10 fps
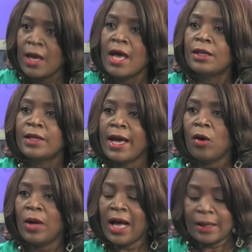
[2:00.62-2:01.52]

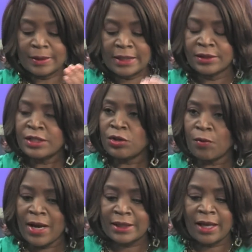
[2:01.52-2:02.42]
Now, is this
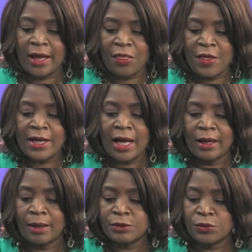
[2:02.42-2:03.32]
correct? I think
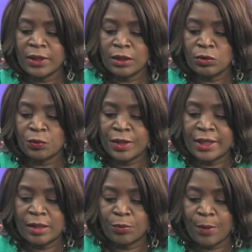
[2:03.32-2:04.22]
I was doing a little
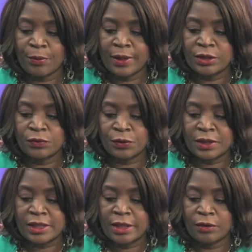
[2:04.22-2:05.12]
reading in preparation
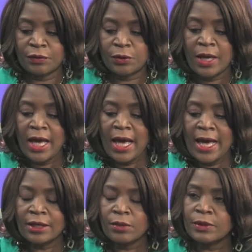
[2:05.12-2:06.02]
for this interview,
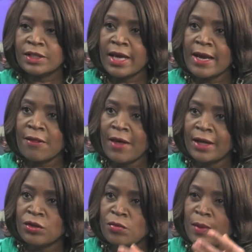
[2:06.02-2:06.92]
and it was saying
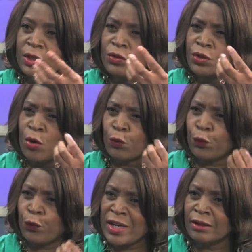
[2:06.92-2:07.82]
that you don't
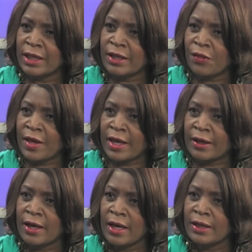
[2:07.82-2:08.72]
feel
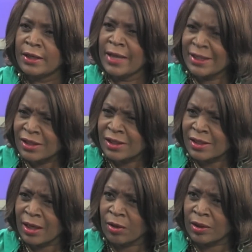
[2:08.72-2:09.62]
anything
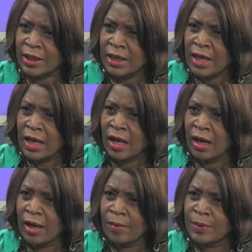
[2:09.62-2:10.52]
necessarily
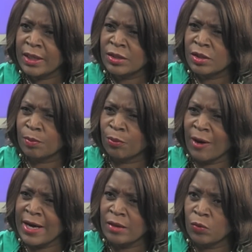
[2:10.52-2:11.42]
because the
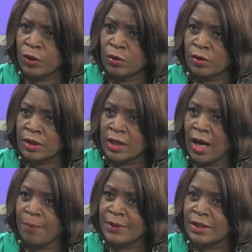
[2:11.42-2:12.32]
brain will
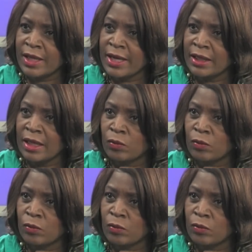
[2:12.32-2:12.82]
compensate.